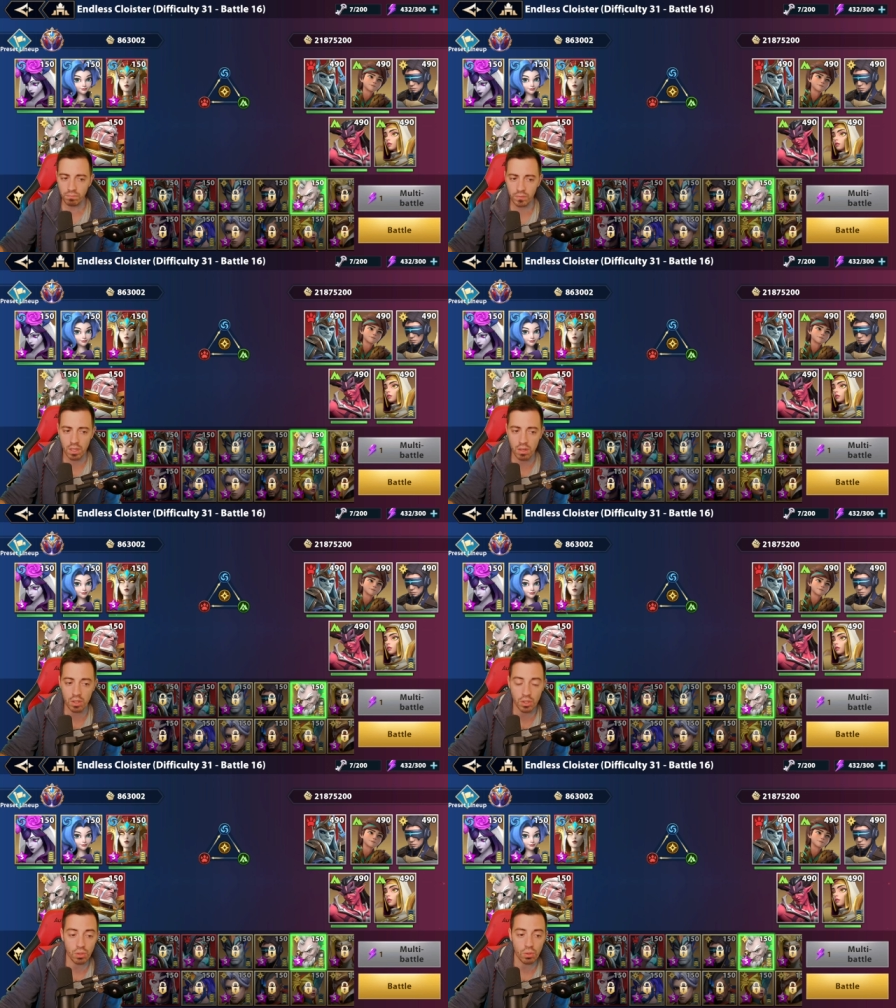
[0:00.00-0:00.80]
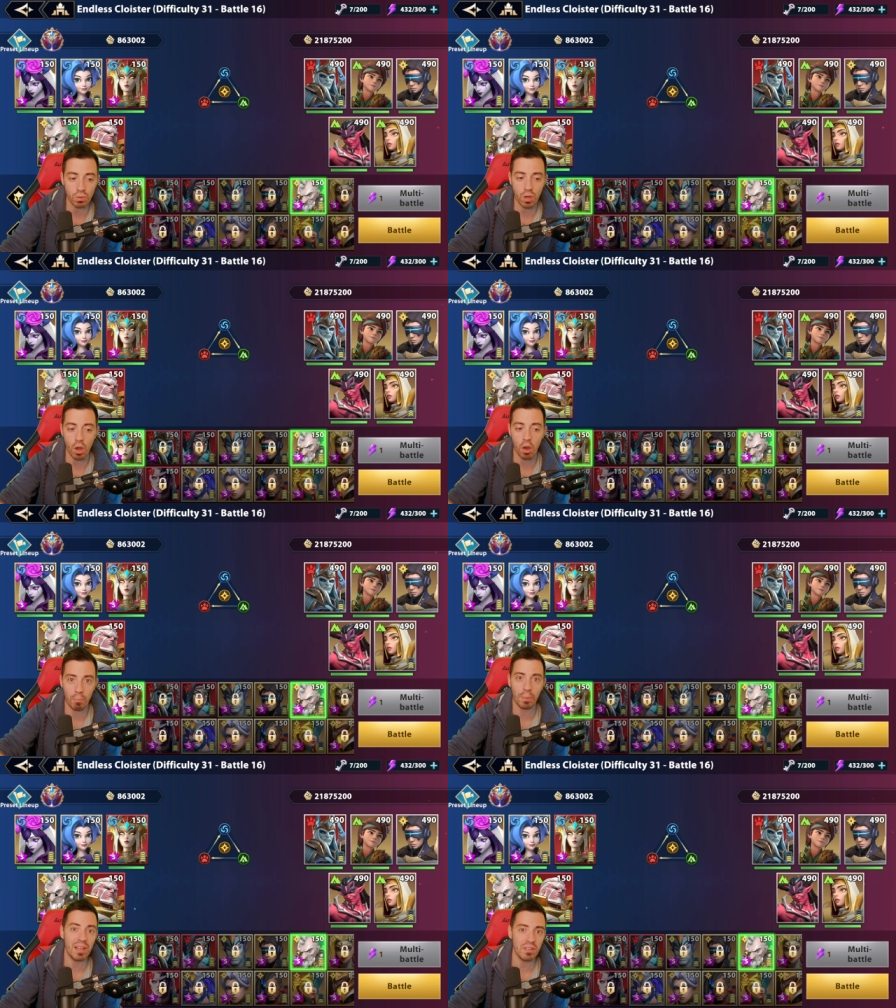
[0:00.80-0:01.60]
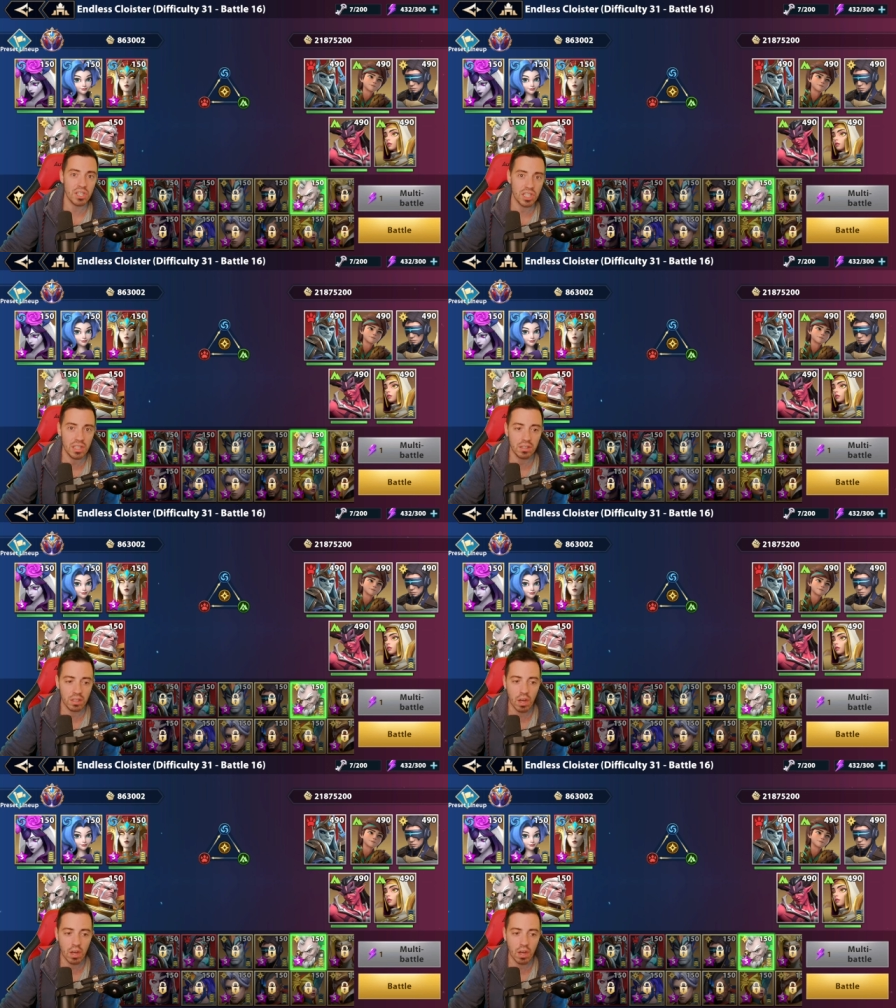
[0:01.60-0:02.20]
uh, to uh, apply the shield